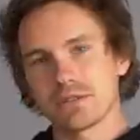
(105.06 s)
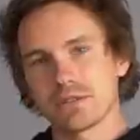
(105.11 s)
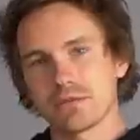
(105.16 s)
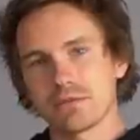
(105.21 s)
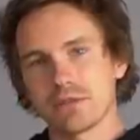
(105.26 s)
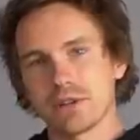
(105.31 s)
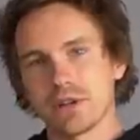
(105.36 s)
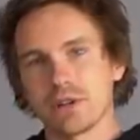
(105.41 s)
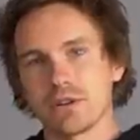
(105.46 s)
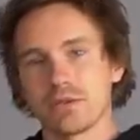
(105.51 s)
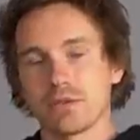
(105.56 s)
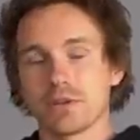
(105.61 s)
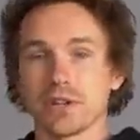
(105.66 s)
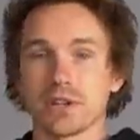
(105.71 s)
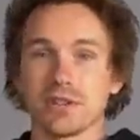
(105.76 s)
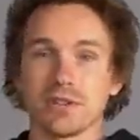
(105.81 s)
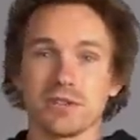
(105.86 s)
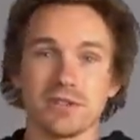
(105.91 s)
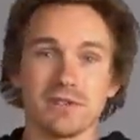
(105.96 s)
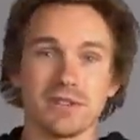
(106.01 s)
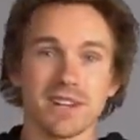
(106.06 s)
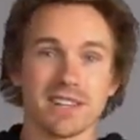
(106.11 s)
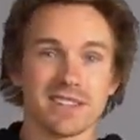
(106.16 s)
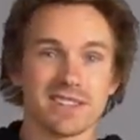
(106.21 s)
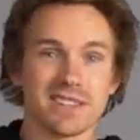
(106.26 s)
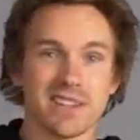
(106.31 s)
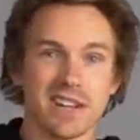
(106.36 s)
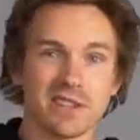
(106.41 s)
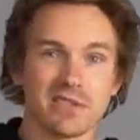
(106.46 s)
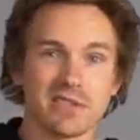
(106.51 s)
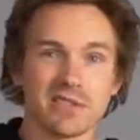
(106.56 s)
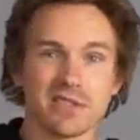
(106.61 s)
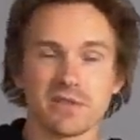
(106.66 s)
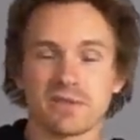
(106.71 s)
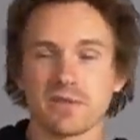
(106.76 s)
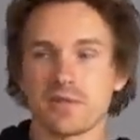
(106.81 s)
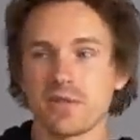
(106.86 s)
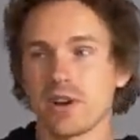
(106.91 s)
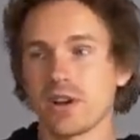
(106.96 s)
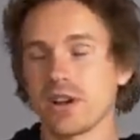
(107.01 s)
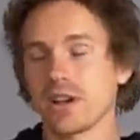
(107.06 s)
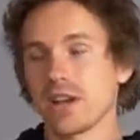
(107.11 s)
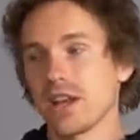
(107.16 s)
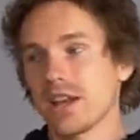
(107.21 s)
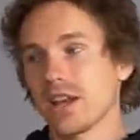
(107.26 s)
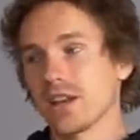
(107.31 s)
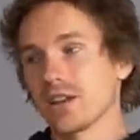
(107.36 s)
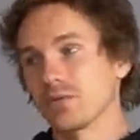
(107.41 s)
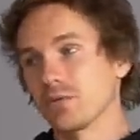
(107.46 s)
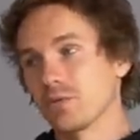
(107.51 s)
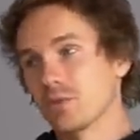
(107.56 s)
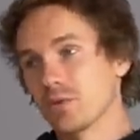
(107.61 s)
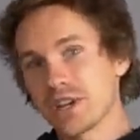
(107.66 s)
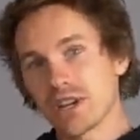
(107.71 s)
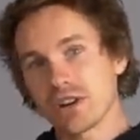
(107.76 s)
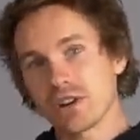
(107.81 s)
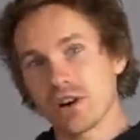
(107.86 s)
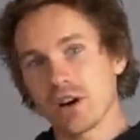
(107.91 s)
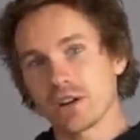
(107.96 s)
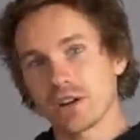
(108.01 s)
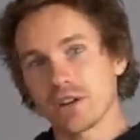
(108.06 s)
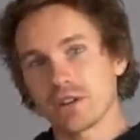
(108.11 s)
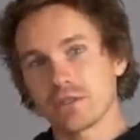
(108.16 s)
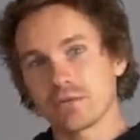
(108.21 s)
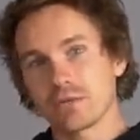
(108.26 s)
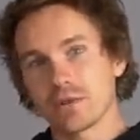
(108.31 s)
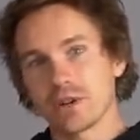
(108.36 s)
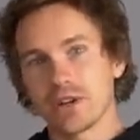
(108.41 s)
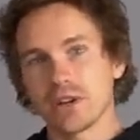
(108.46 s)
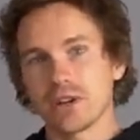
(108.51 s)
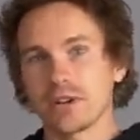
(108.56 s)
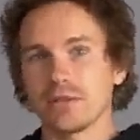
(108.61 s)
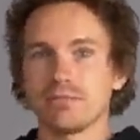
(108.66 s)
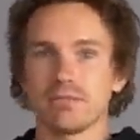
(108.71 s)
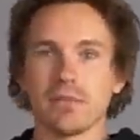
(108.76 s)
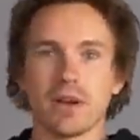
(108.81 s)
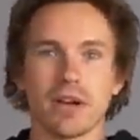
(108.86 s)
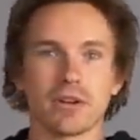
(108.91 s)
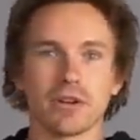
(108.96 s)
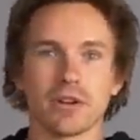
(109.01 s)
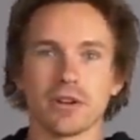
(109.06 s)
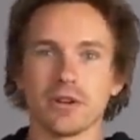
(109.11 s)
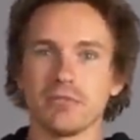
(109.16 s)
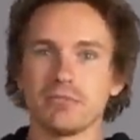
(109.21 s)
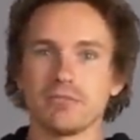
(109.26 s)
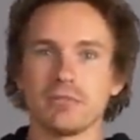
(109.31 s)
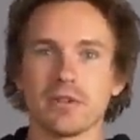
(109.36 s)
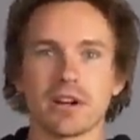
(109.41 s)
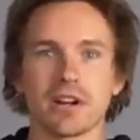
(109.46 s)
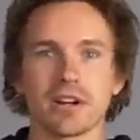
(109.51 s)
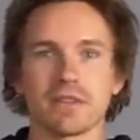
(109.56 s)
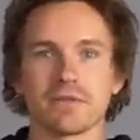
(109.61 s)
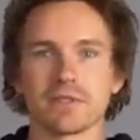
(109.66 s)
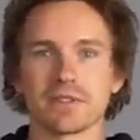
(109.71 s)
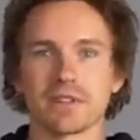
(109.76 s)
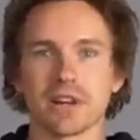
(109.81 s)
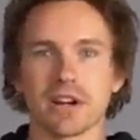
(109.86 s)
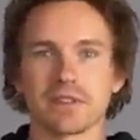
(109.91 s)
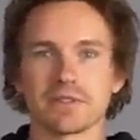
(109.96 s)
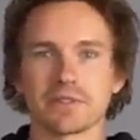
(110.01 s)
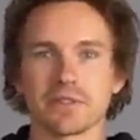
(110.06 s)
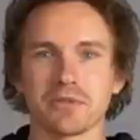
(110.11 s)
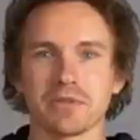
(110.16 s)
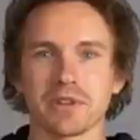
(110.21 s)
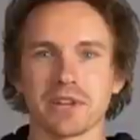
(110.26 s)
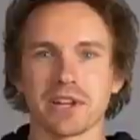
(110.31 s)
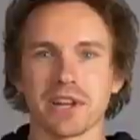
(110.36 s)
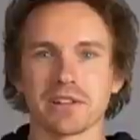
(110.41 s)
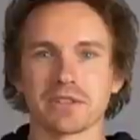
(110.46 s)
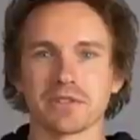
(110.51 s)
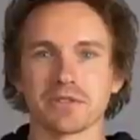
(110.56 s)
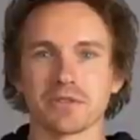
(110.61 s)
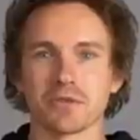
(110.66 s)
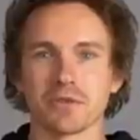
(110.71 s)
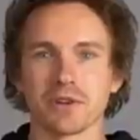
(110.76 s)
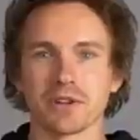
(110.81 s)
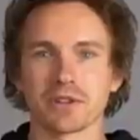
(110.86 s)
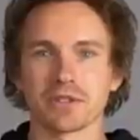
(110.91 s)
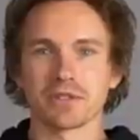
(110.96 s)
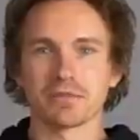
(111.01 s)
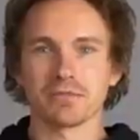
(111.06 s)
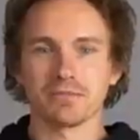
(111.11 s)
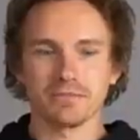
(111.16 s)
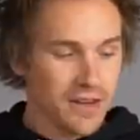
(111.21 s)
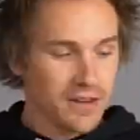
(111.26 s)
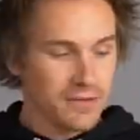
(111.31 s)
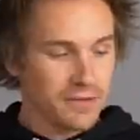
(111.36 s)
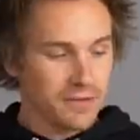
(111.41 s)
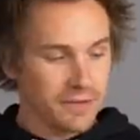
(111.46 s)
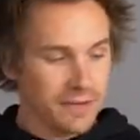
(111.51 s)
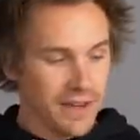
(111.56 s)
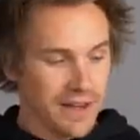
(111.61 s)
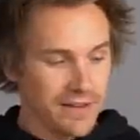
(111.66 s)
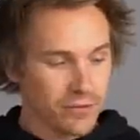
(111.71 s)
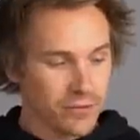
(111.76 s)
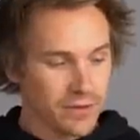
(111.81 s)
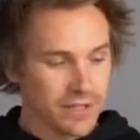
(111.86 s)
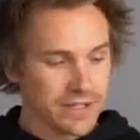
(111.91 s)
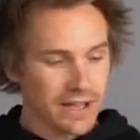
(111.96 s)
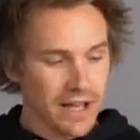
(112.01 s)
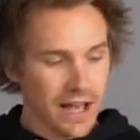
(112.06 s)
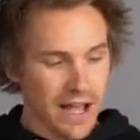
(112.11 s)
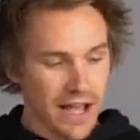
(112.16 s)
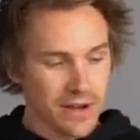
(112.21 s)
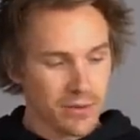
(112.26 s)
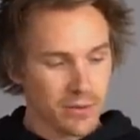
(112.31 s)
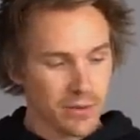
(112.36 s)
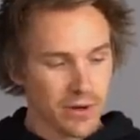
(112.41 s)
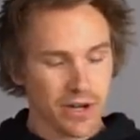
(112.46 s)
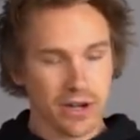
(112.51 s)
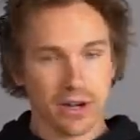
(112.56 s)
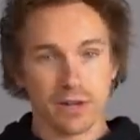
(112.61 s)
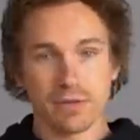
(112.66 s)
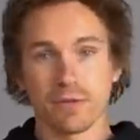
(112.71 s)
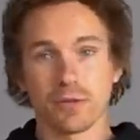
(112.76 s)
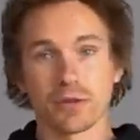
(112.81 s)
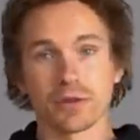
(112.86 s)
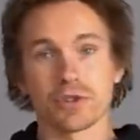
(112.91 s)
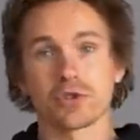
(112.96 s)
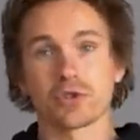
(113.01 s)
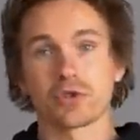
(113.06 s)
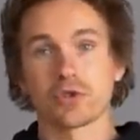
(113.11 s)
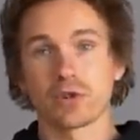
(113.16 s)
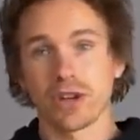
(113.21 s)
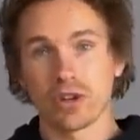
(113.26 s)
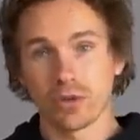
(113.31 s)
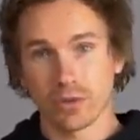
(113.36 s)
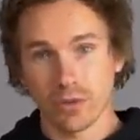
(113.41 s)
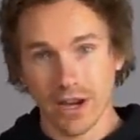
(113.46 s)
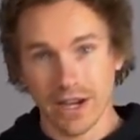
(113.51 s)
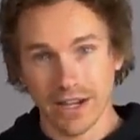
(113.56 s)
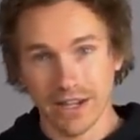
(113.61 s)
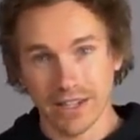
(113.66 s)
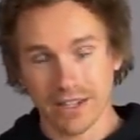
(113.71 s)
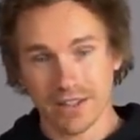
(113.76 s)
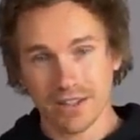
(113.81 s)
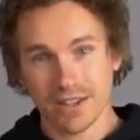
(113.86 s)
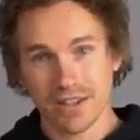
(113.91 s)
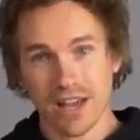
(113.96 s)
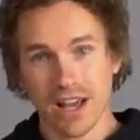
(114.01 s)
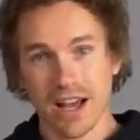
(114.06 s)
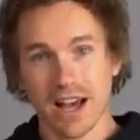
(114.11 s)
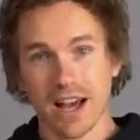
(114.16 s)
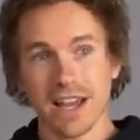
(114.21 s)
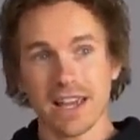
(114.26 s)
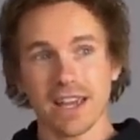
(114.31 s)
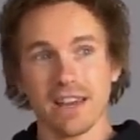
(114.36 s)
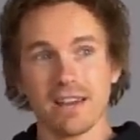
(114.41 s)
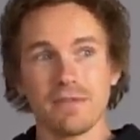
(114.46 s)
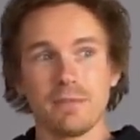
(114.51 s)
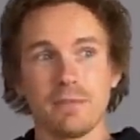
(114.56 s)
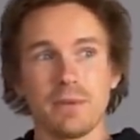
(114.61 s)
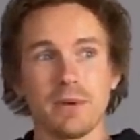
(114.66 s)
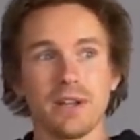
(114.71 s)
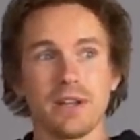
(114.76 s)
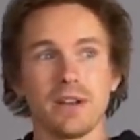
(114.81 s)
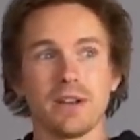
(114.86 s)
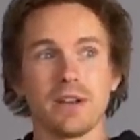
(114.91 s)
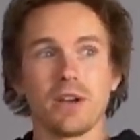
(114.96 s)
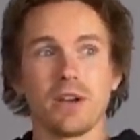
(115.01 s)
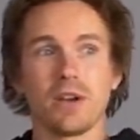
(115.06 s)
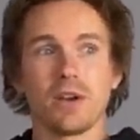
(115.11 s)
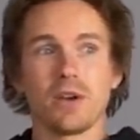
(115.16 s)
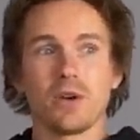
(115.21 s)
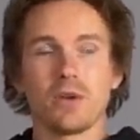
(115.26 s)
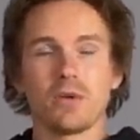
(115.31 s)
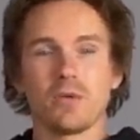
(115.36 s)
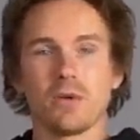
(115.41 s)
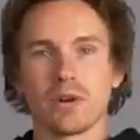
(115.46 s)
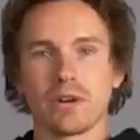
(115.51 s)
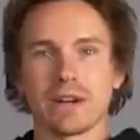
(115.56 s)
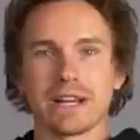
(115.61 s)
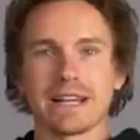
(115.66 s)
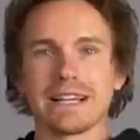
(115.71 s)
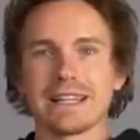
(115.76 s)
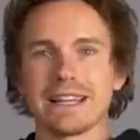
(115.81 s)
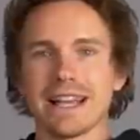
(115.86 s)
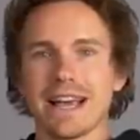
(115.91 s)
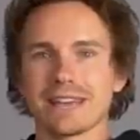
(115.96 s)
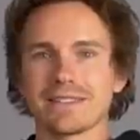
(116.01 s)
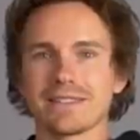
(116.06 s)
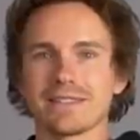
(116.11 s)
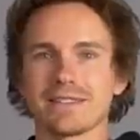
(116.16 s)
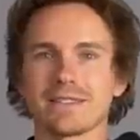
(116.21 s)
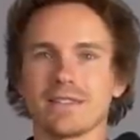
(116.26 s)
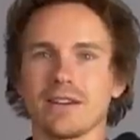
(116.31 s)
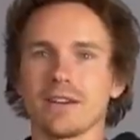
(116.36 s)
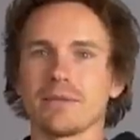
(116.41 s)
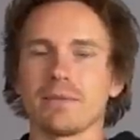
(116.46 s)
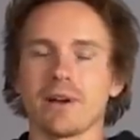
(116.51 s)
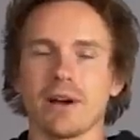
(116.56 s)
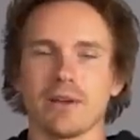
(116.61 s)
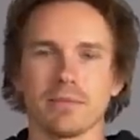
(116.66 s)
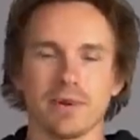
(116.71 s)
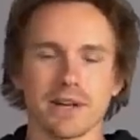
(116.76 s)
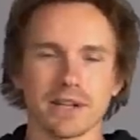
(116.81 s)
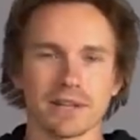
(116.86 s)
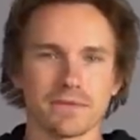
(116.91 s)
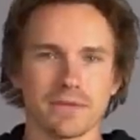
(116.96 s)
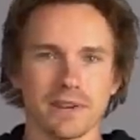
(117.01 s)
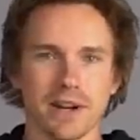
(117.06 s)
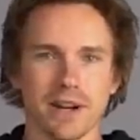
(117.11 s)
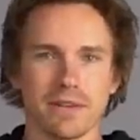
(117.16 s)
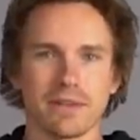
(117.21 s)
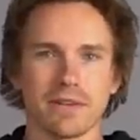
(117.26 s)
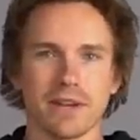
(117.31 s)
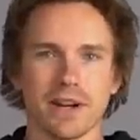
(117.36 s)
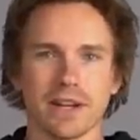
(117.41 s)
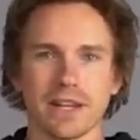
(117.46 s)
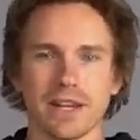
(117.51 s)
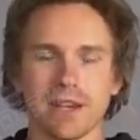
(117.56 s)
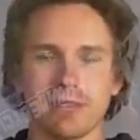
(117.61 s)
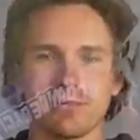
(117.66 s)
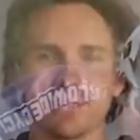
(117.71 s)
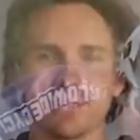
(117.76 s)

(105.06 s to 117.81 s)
in the rear, or you could do dissector in the front and a recon in the rear. I don't know, a lot of different tires. Hopefully that answered your question. Favorite eyewear for trail riding. I have been wearing glasses on mountain bikes forever. I can't